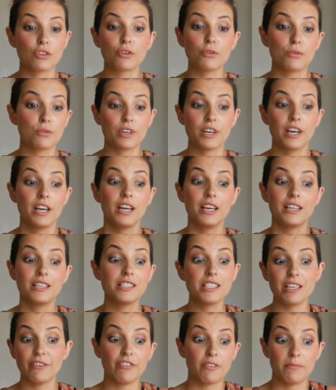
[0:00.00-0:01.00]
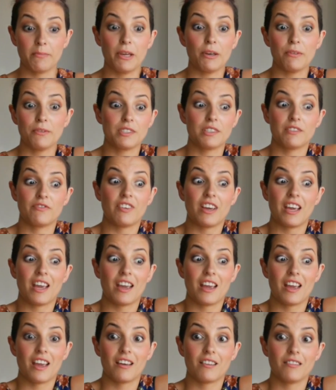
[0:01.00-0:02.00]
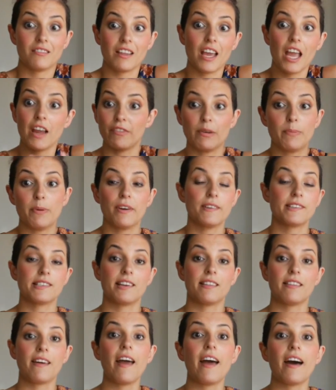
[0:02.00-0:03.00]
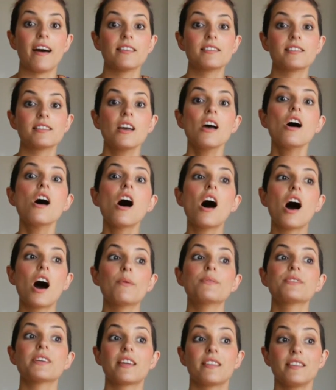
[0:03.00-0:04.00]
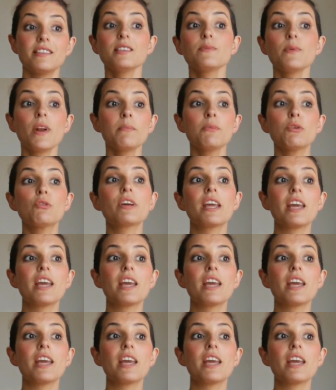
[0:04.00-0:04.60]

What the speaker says: to cook different meals for every person in the house. I was like, this is what I'm